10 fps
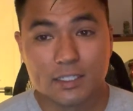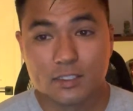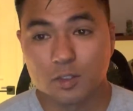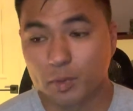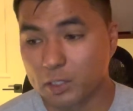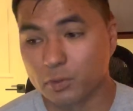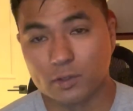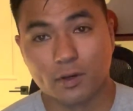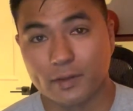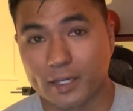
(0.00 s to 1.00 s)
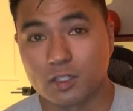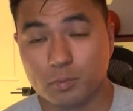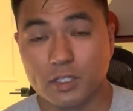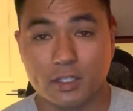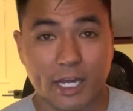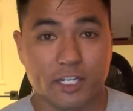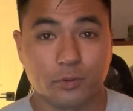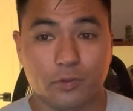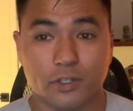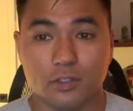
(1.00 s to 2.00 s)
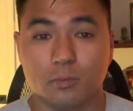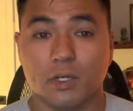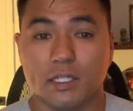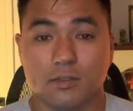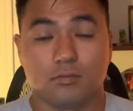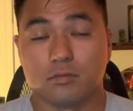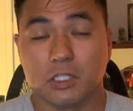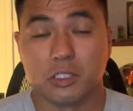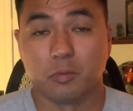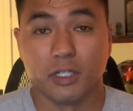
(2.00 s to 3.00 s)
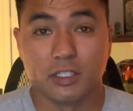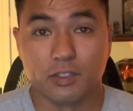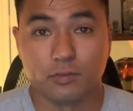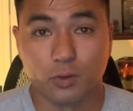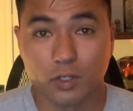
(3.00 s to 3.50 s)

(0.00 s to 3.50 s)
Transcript: Depending where you are, that could be an actual thing you might need to budget for,